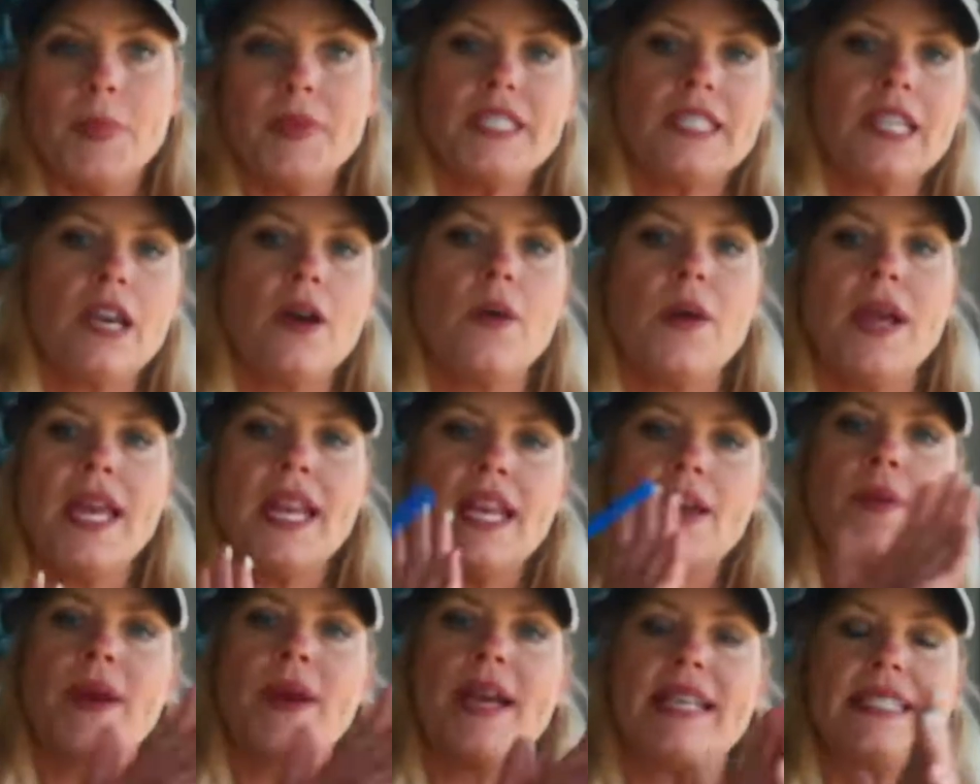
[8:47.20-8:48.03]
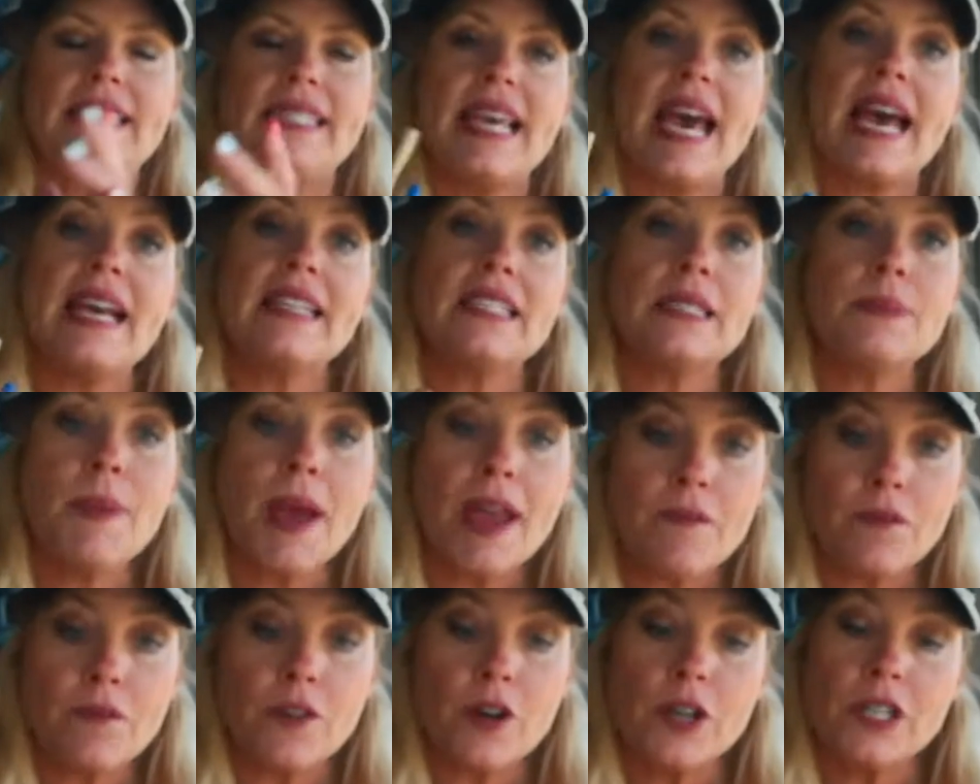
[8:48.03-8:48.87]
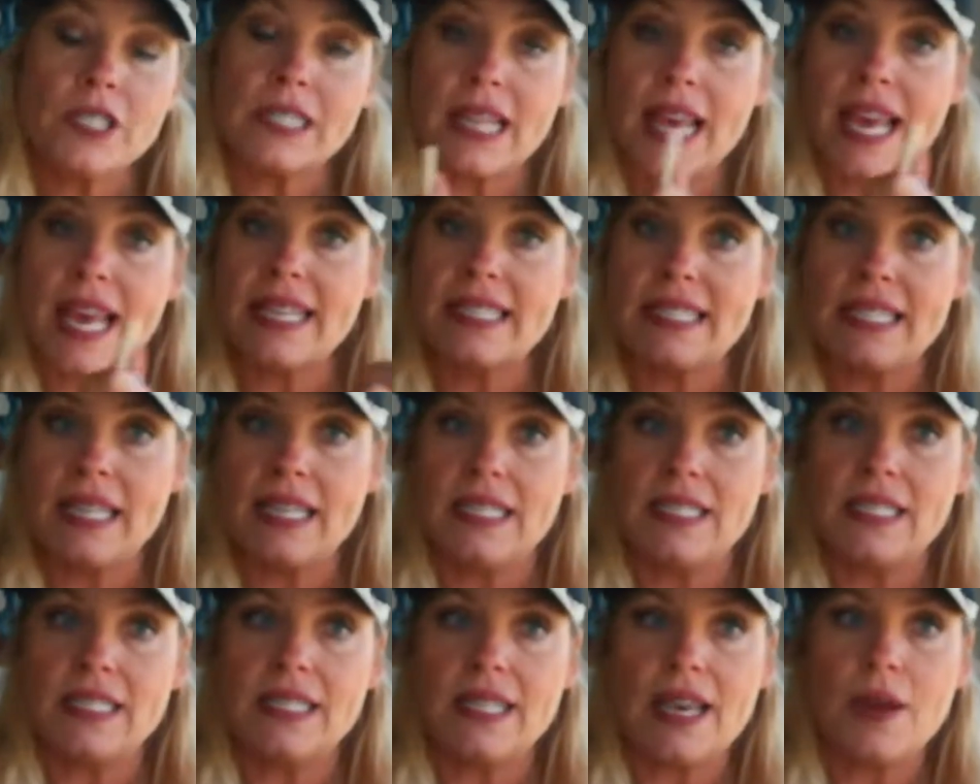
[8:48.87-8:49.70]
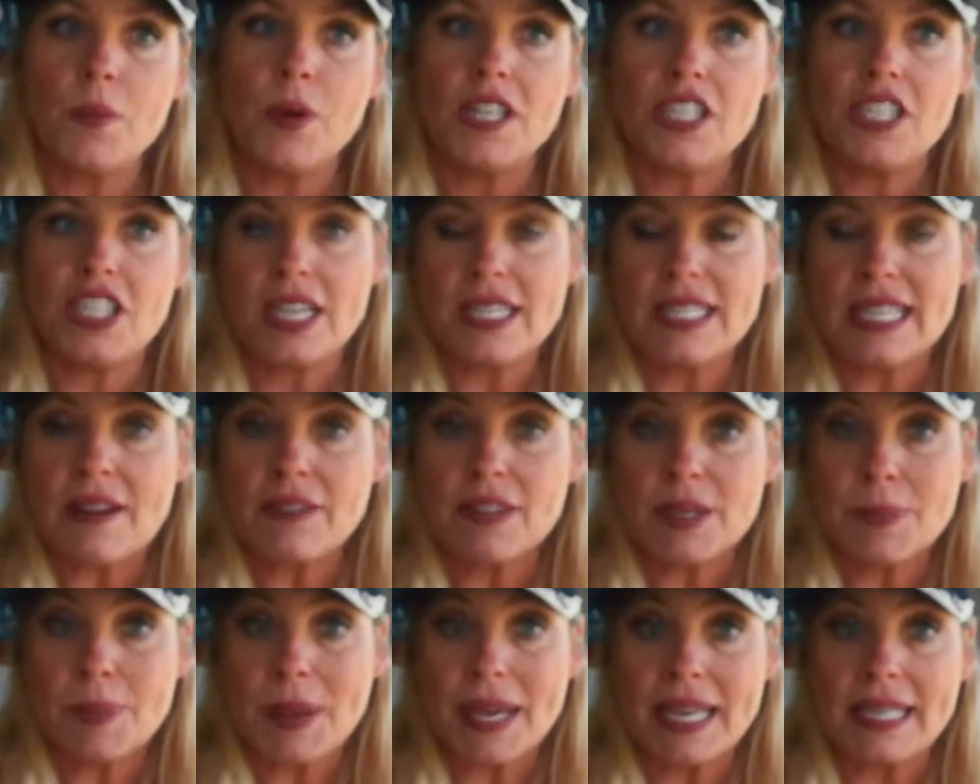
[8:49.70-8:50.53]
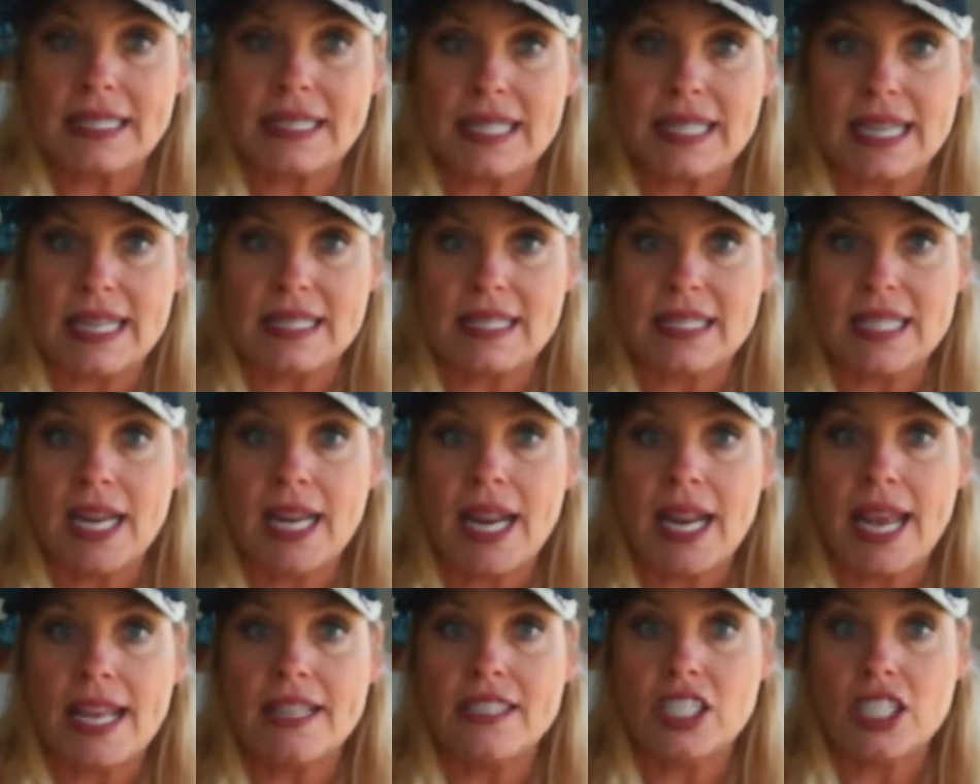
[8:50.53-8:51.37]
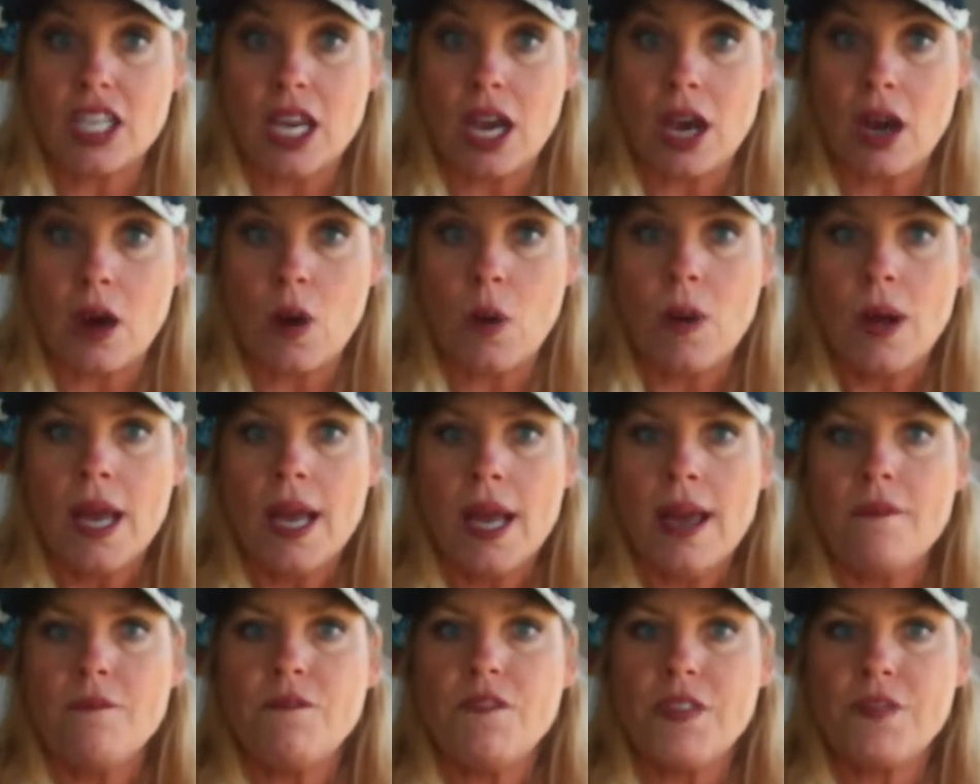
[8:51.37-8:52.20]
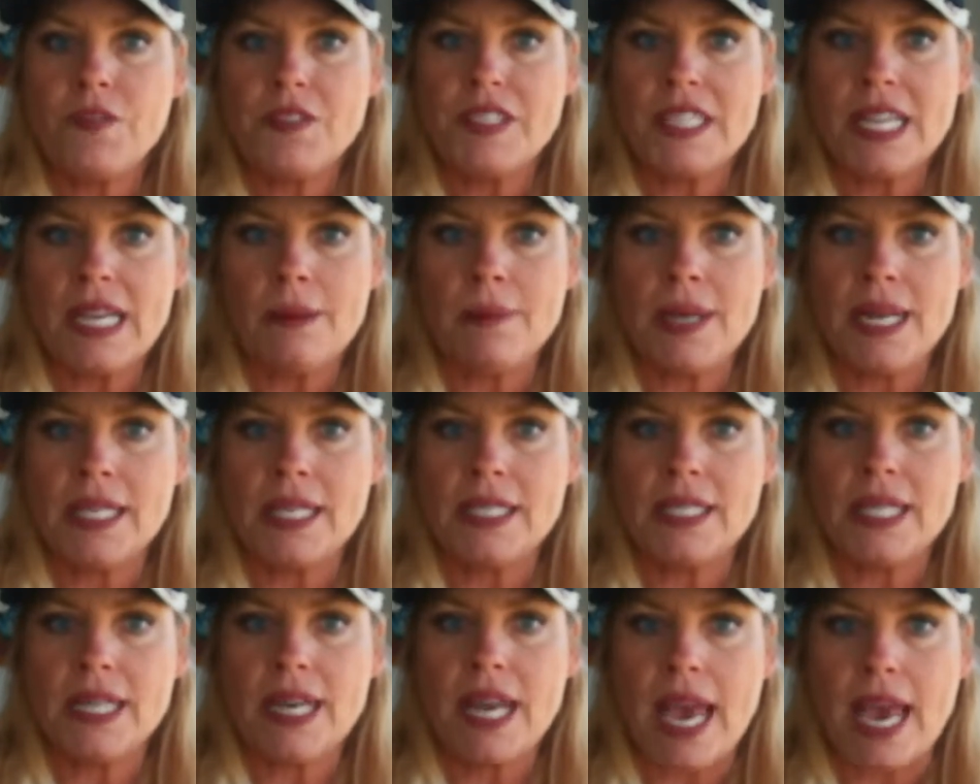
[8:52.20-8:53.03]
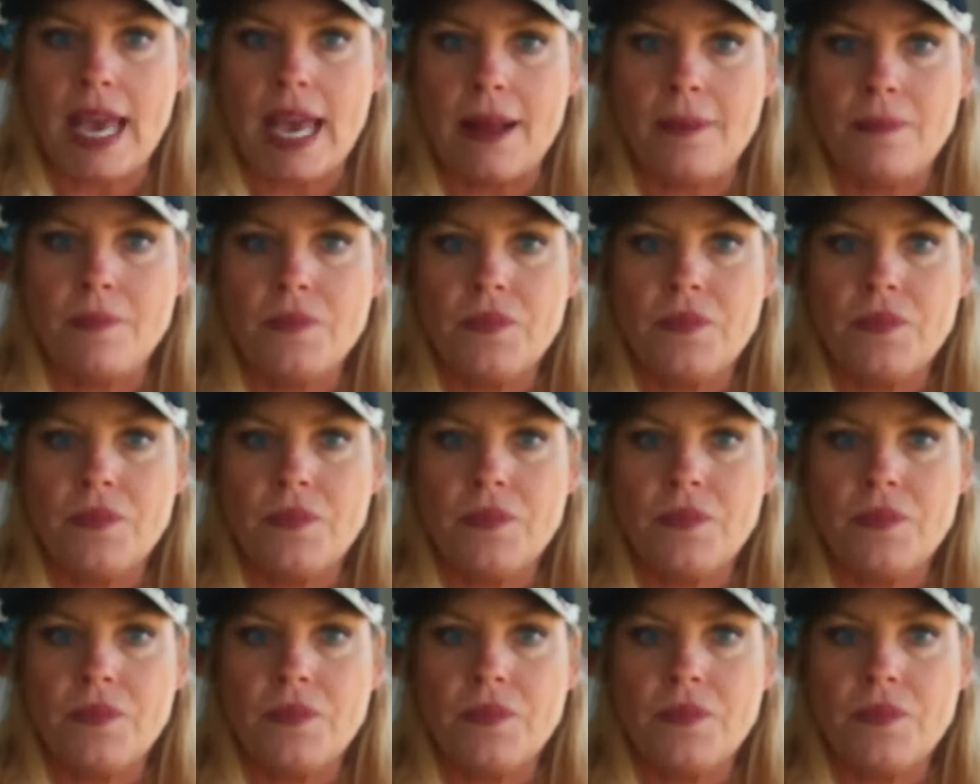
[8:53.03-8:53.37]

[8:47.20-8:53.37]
So anyways, that's my first lesson, is that we just have to be consistent and sew 15 minutes a day.